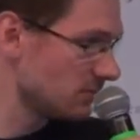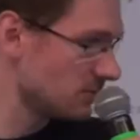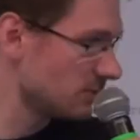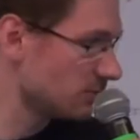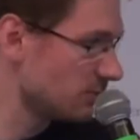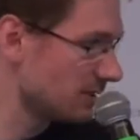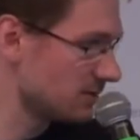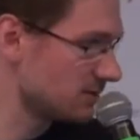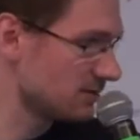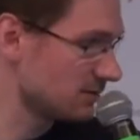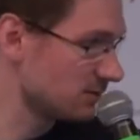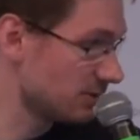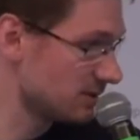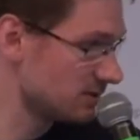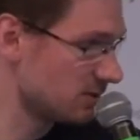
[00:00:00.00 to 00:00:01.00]

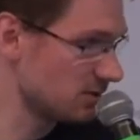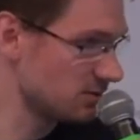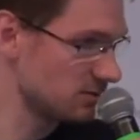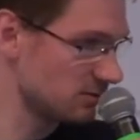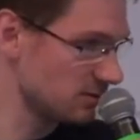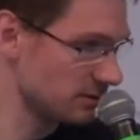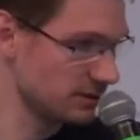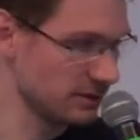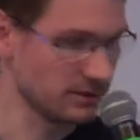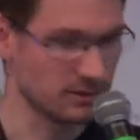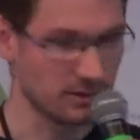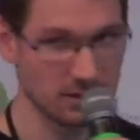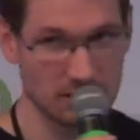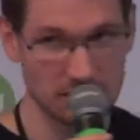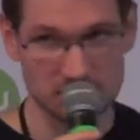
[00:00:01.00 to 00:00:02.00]
was done here.
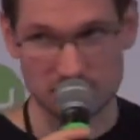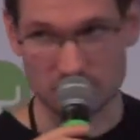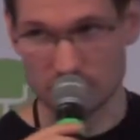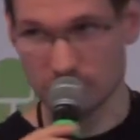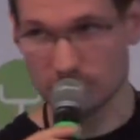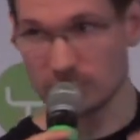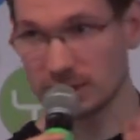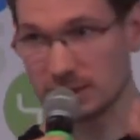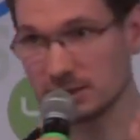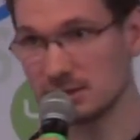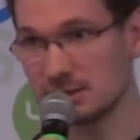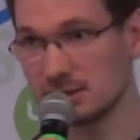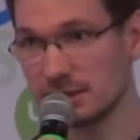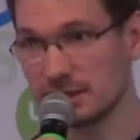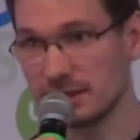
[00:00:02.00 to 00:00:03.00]
So you can
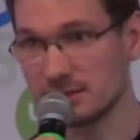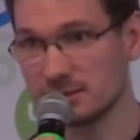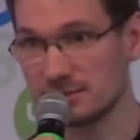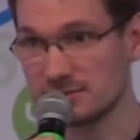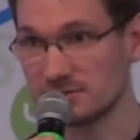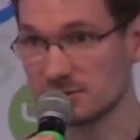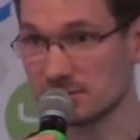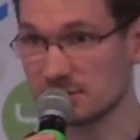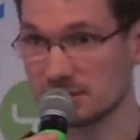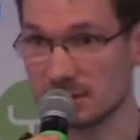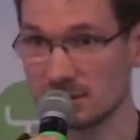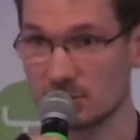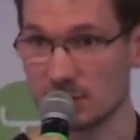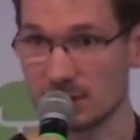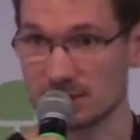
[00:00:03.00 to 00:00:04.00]
indicate if the
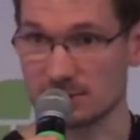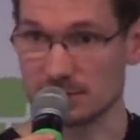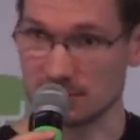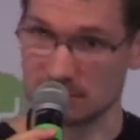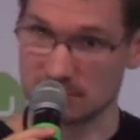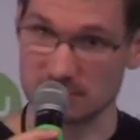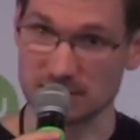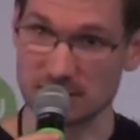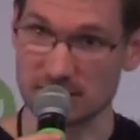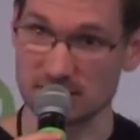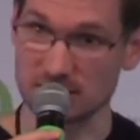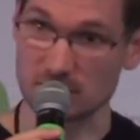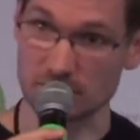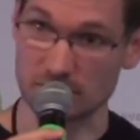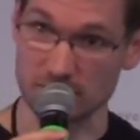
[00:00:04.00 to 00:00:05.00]
sync was a
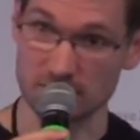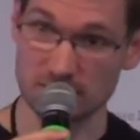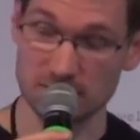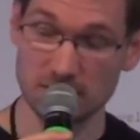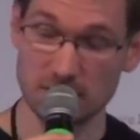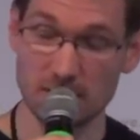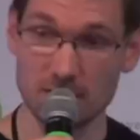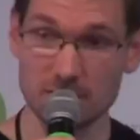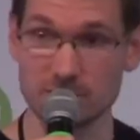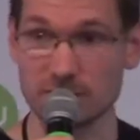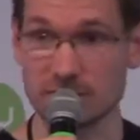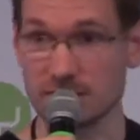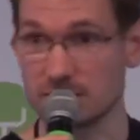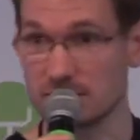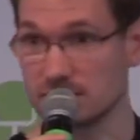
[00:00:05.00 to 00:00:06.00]
success or not. You
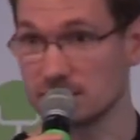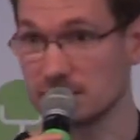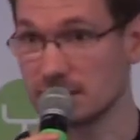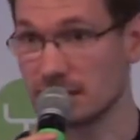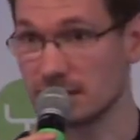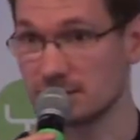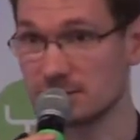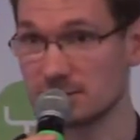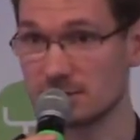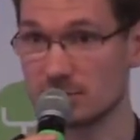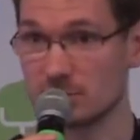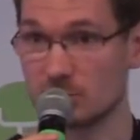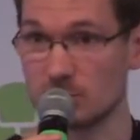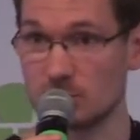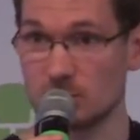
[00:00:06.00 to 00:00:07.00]
can indicate
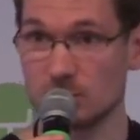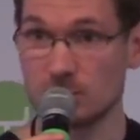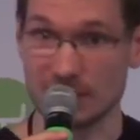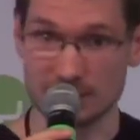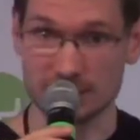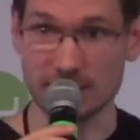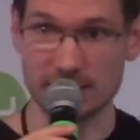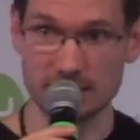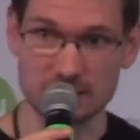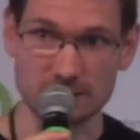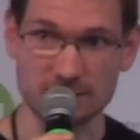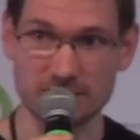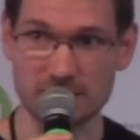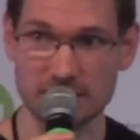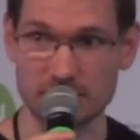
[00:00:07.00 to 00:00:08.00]
what kind
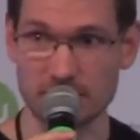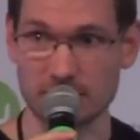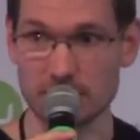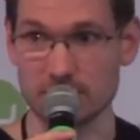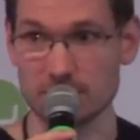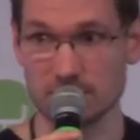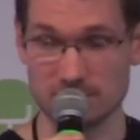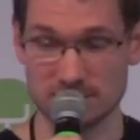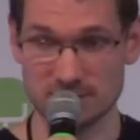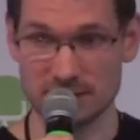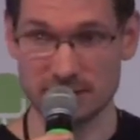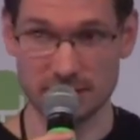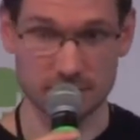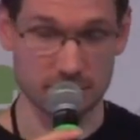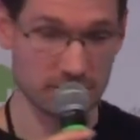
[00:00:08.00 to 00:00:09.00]
of error
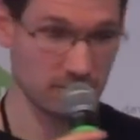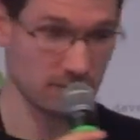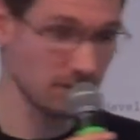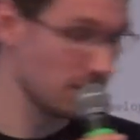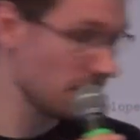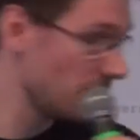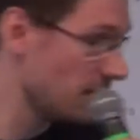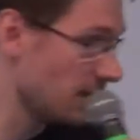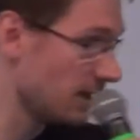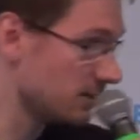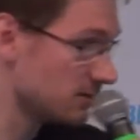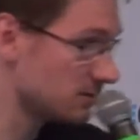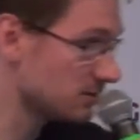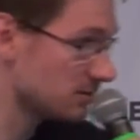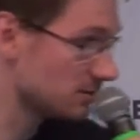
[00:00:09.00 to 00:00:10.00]
they were,
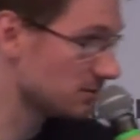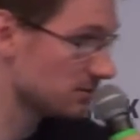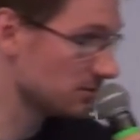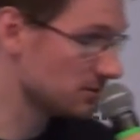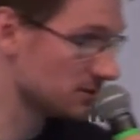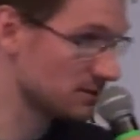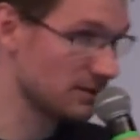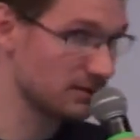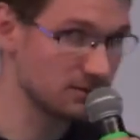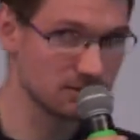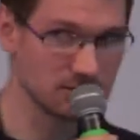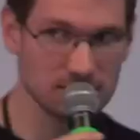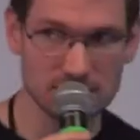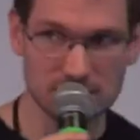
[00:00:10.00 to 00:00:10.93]
and then